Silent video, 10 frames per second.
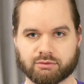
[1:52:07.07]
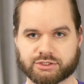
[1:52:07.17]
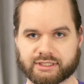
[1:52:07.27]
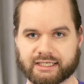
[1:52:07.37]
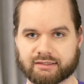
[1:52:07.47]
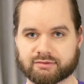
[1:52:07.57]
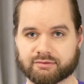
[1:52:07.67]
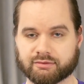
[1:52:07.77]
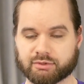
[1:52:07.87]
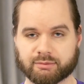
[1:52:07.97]
which they have
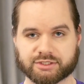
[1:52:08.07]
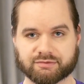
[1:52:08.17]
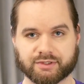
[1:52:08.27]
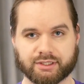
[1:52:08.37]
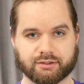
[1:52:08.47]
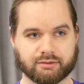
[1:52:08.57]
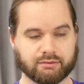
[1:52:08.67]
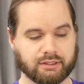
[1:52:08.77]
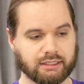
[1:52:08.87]
pretty much every year,